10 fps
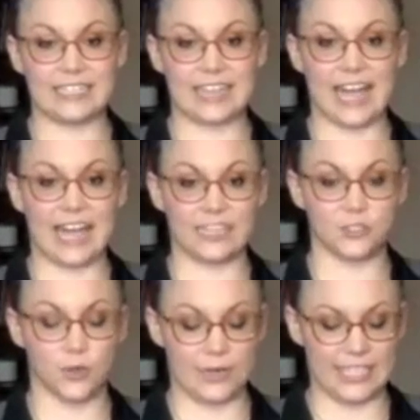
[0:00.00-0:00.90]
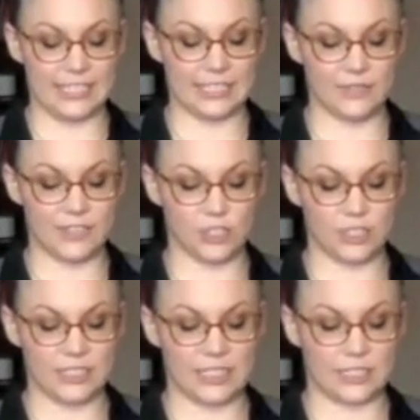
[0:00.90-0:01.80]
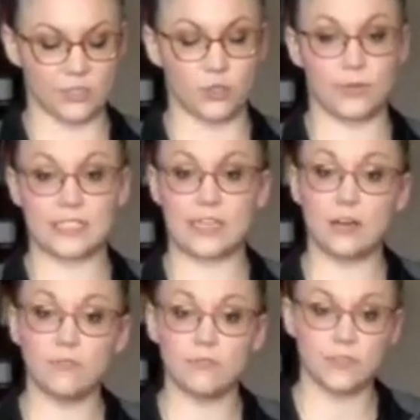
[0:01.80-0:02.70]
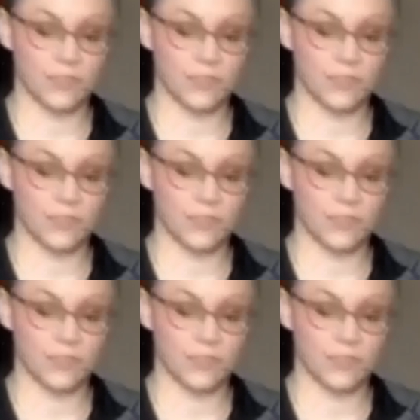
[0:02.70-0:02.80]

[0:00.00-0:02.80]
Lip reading: It has no adhesive, it just sticks to itself.